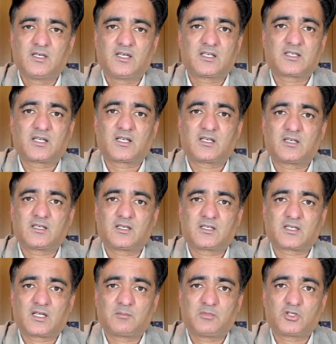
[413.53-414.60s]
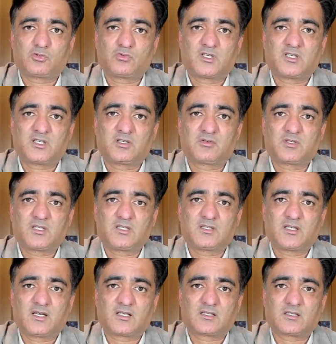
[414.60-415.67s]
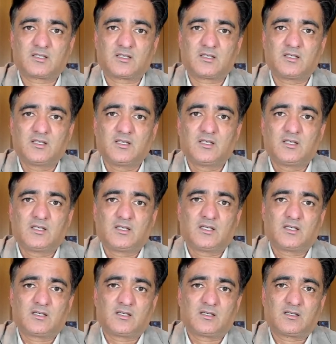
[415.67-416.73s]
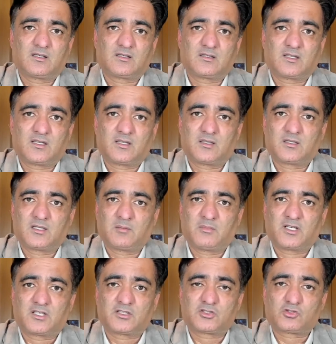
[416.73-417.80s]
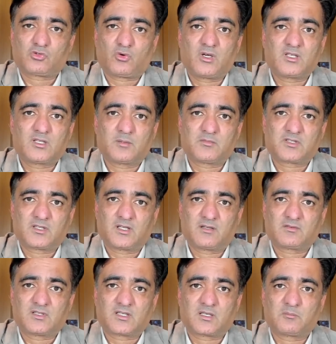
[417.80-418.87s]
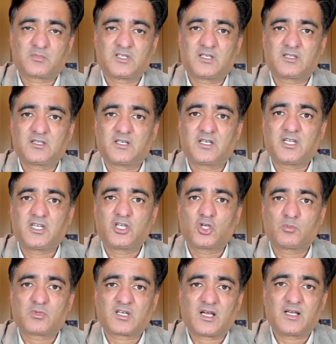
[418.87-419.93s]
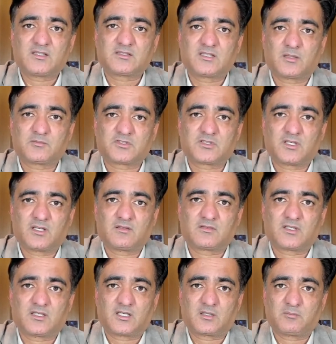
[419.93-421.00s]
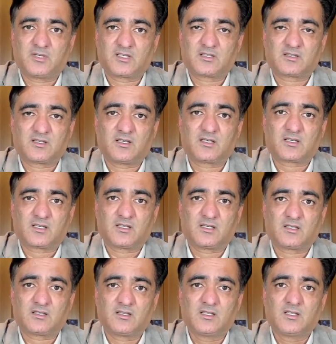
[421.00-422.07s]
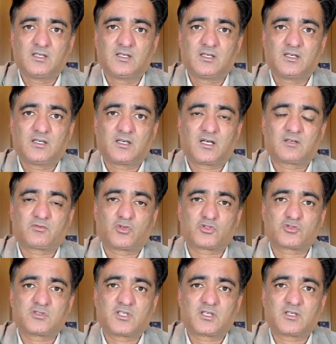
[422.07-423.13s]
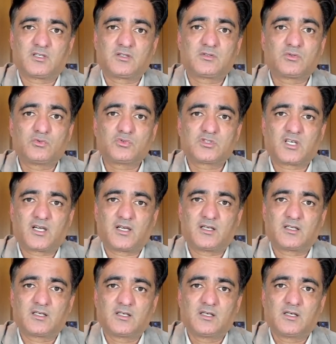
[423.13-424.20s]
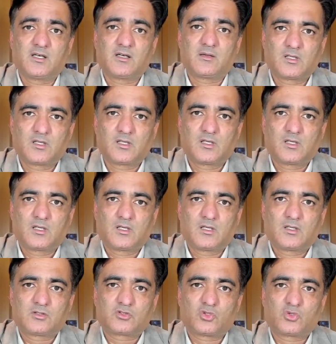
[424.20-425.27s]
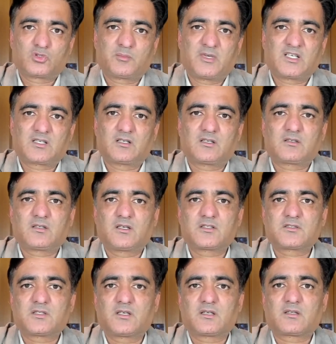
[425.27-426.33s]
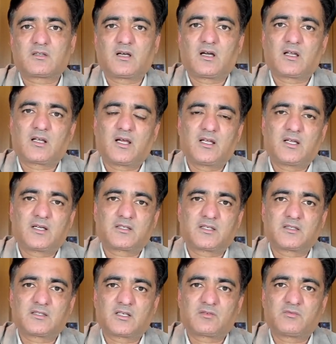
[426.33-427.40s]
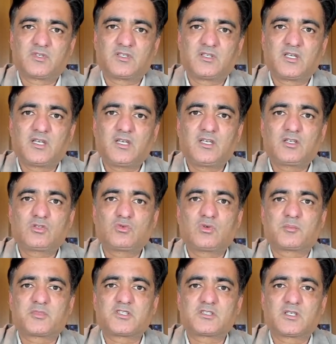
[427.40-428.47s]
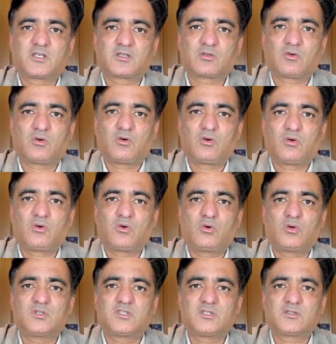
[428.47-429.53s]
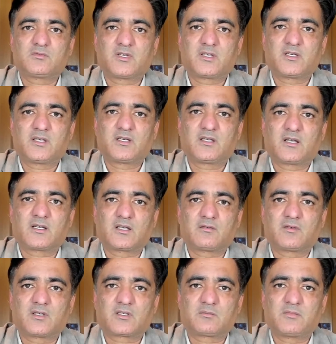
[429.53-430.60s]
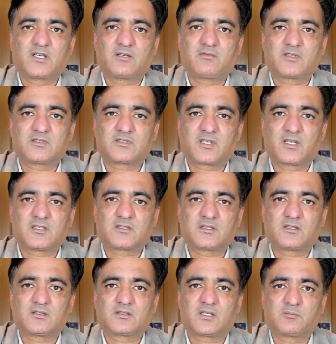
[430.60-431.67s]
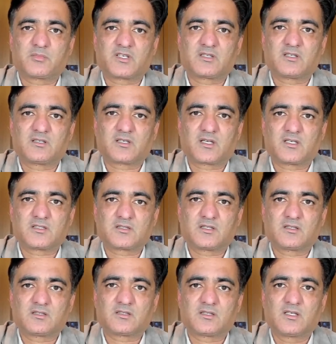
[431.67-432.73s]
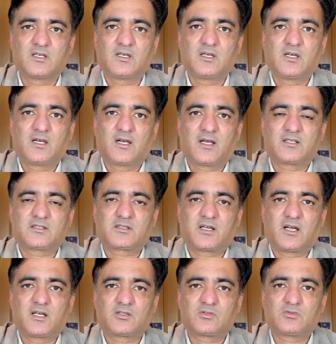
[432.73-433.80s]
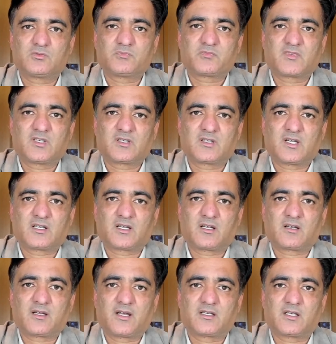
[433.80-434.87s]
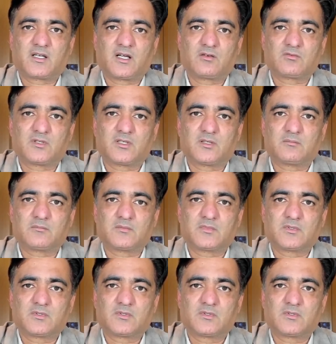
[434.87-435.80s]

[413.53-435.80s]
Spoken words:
it can be to a degree that they may destroy themselves, they completely dehumanize themselves, it may result in unfortunately suicide. So the medical researchers are highlighting that we need to appreciate all these varied and diverse manifestations and presentations and try to get our head around them.